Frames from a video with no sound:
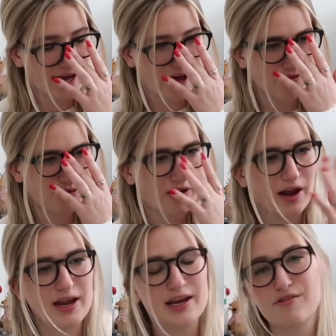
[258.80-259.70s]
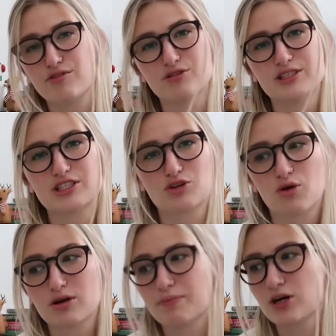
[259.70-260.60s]
haven't read any of Lucy
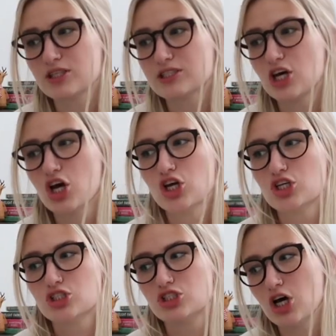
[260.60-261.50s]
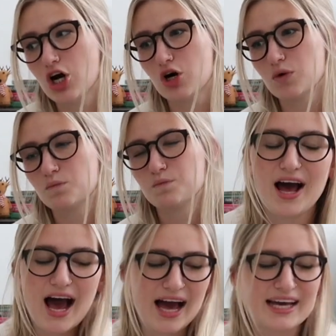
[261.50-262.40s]
Scorer books. So
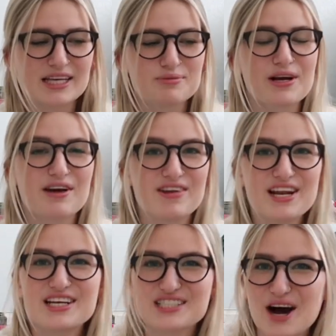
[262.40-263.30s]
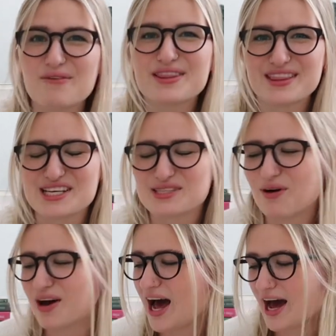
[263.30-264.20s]
I guess we're giving it a shot with this
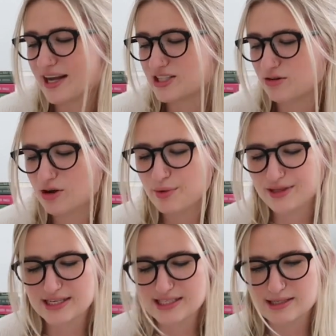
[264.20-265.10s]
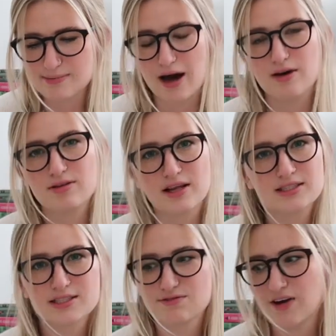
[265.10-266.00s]
one. I don't know what this is about.
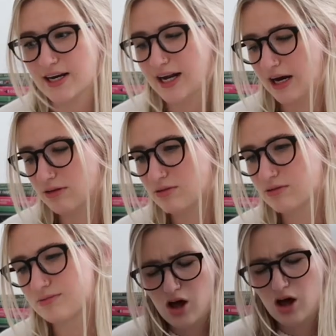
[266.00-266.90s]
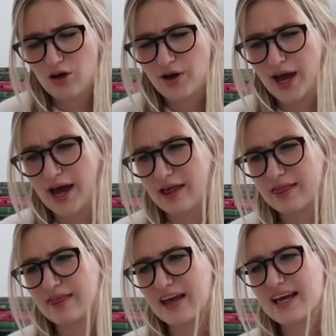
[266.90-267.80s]
Let's find out. Okay, I
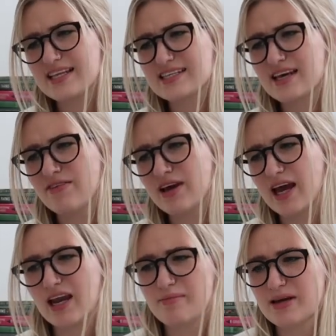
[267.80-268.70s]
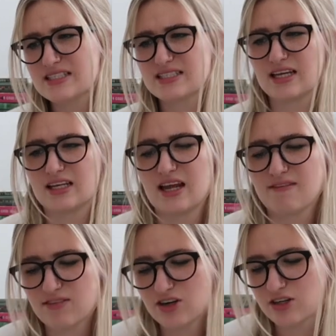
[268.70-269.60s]
think it's giving enemies to
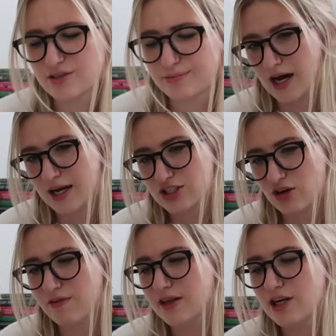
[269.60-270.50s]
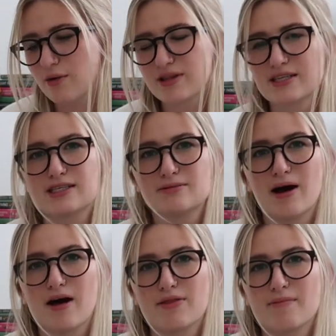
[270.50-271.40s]
lovers. I don't really know what this is
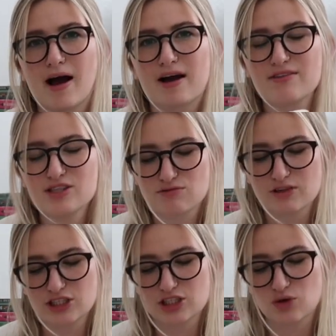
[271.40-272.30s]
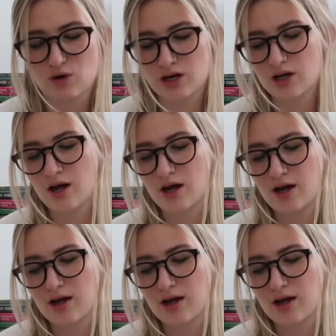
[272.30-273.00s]
about. The back of it's really short,